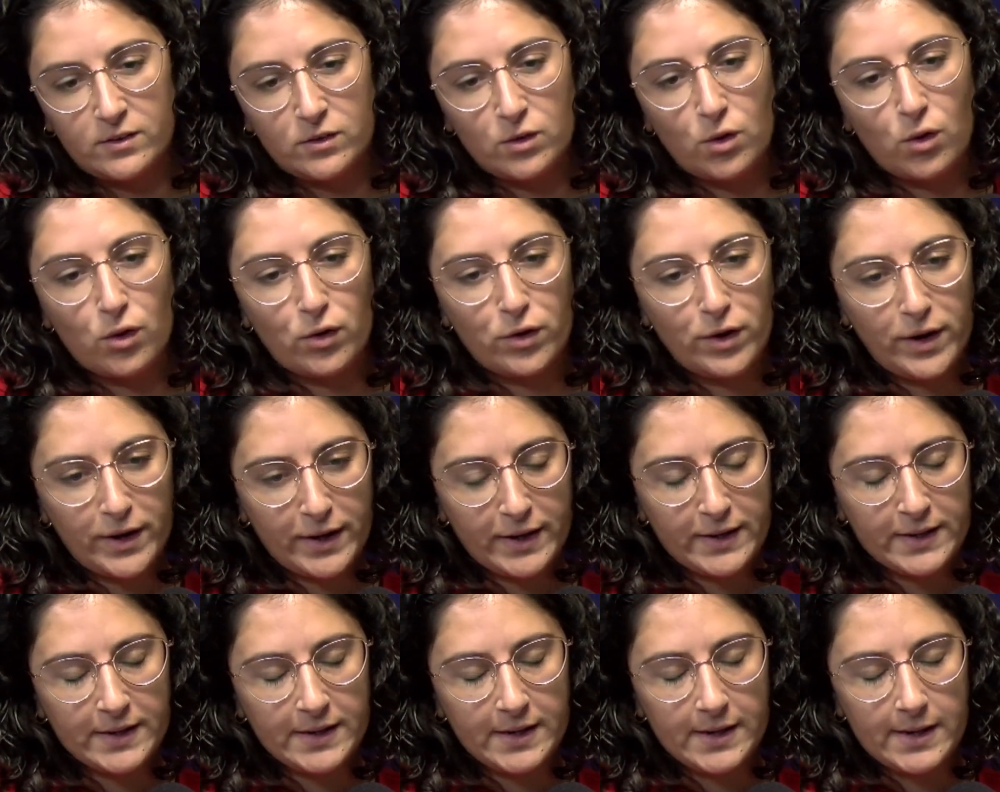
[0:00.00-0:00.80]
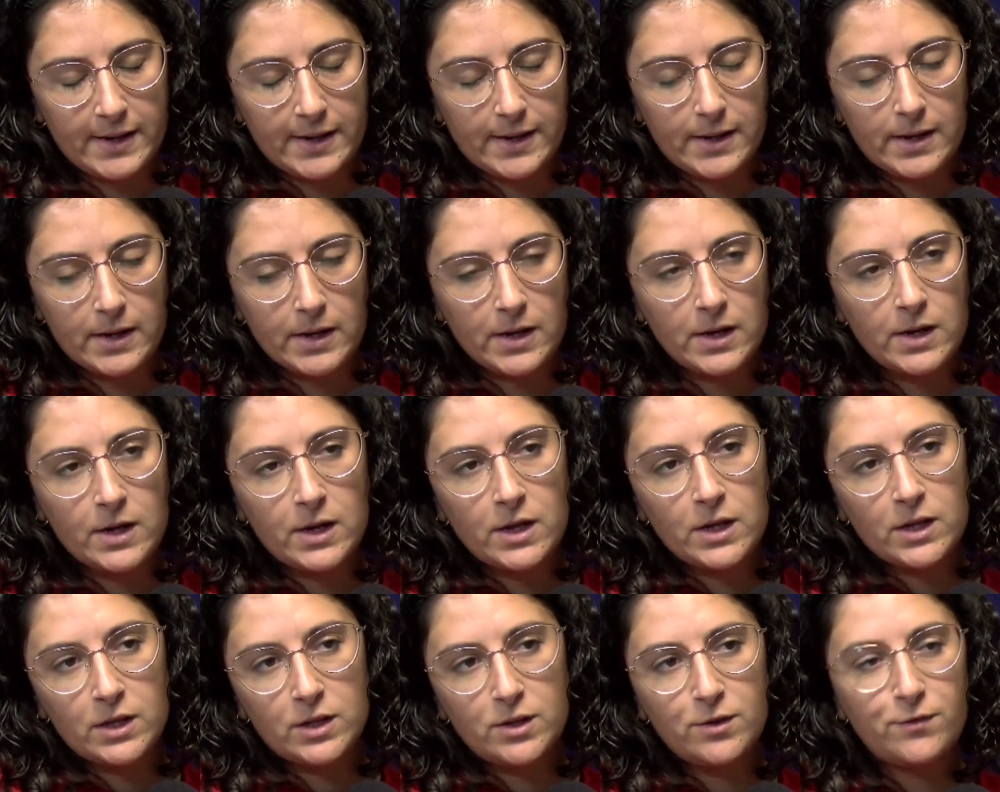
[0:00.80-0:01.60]
correctly,
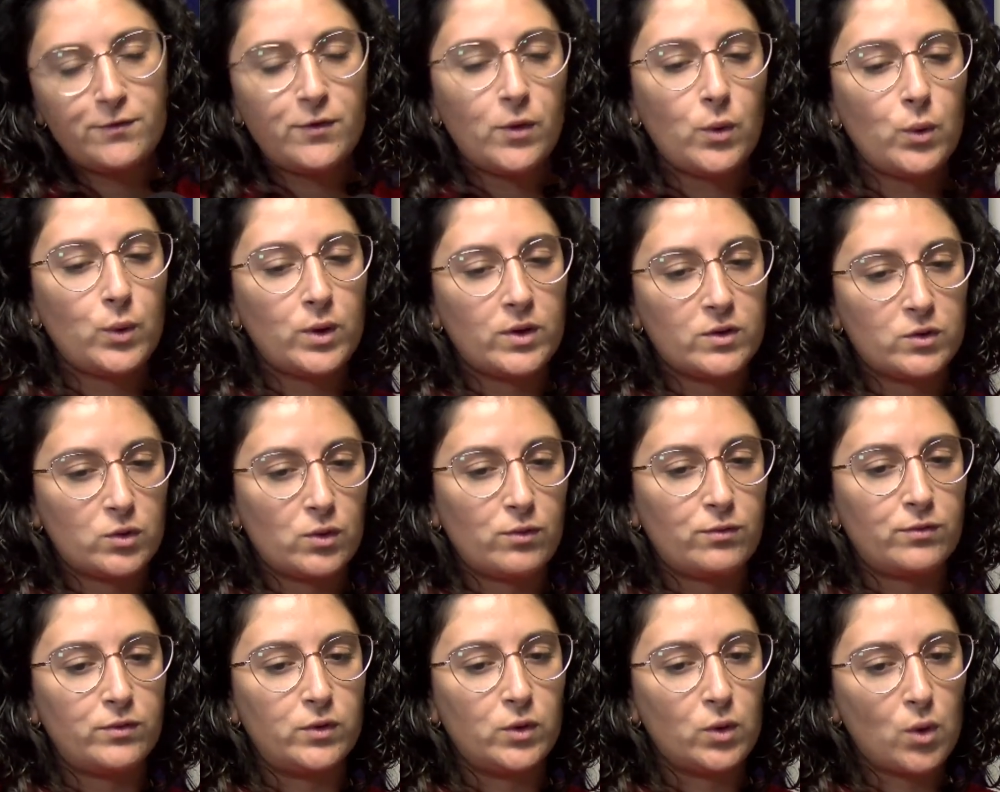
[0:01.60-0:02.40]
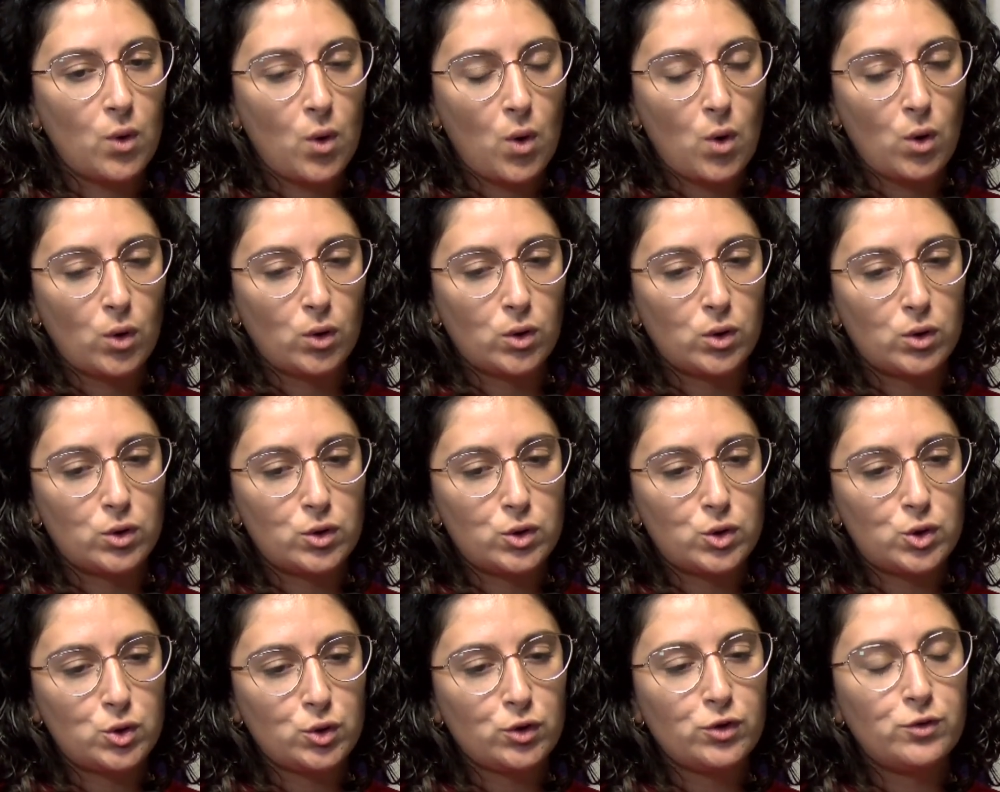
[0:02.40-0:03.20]
the focus of the call
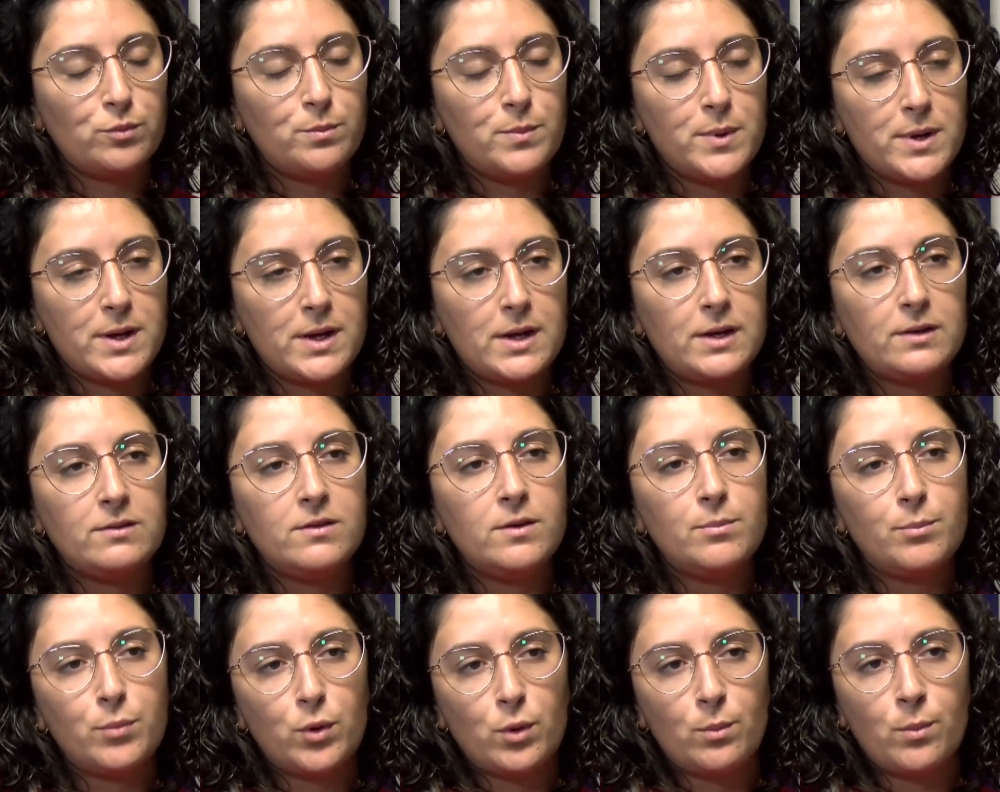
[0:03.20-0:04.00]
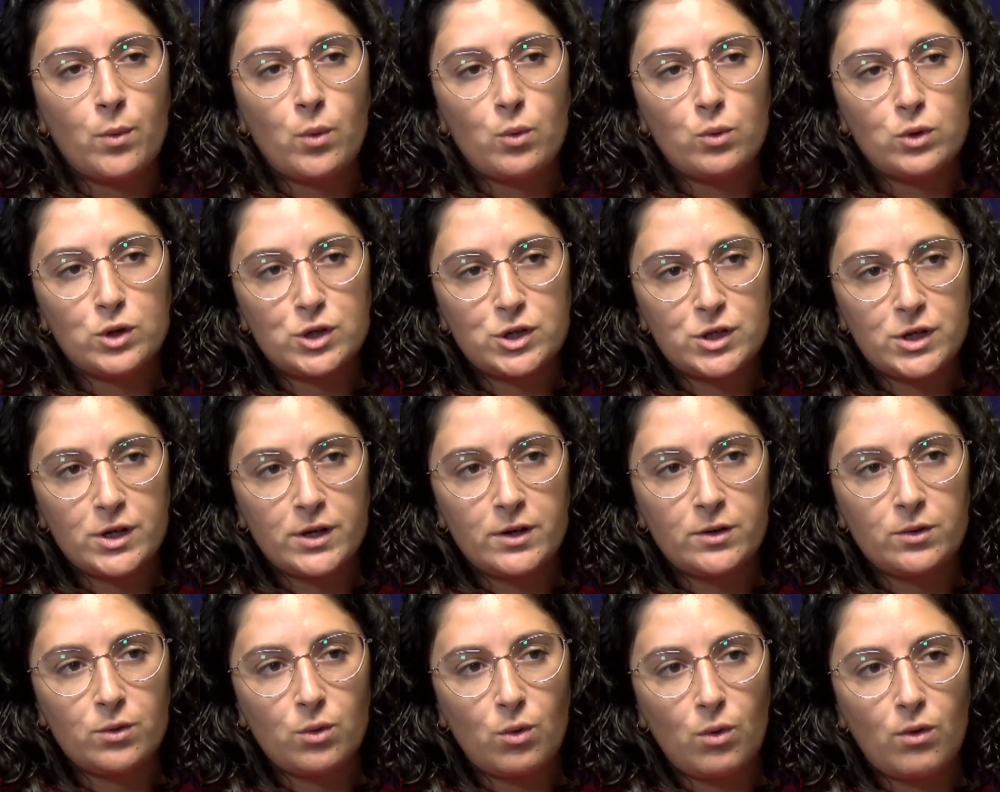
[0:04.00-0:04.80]
should be the
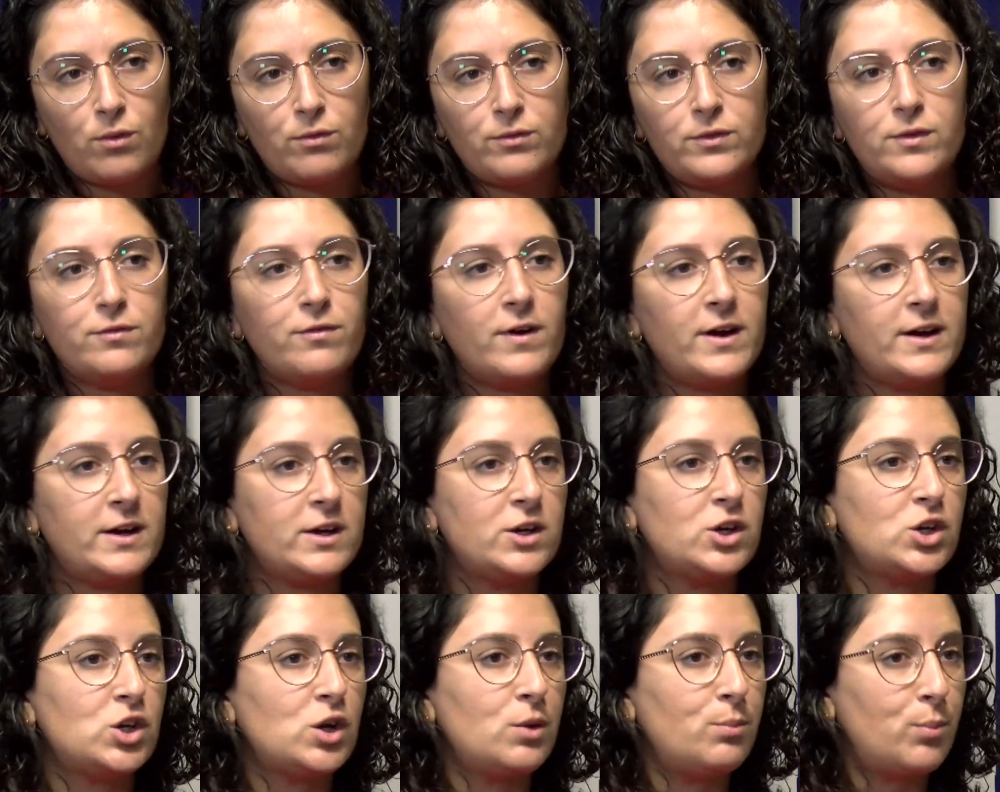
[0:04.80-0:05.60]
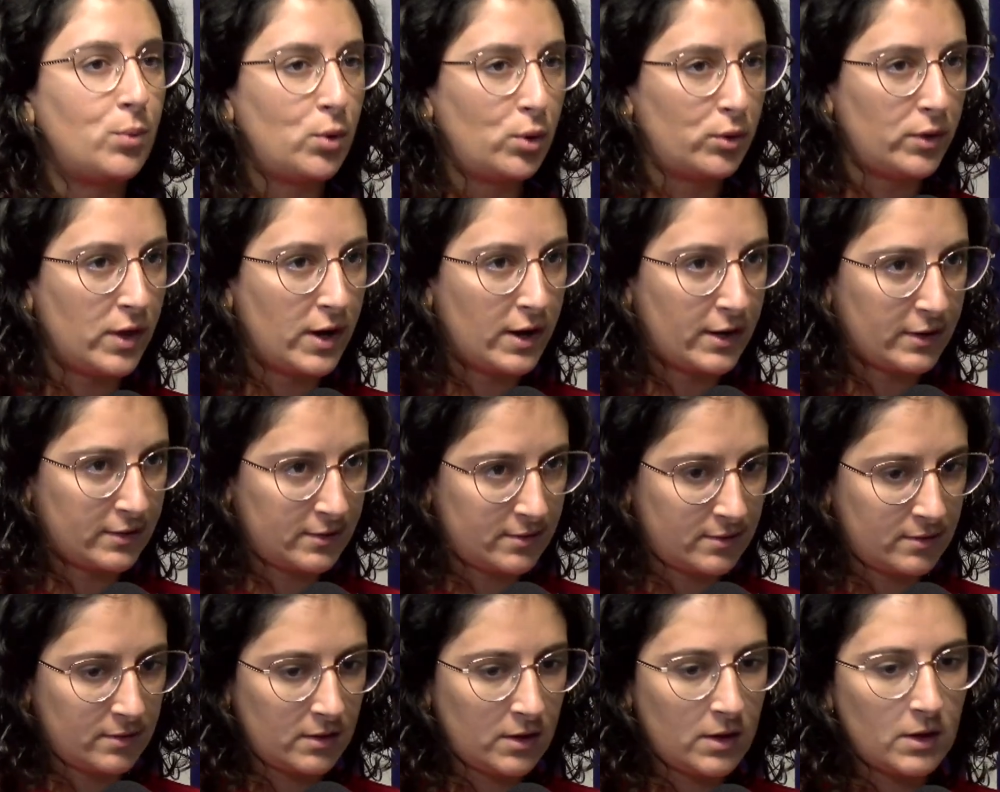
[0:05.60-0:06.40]
promotion of the financial product,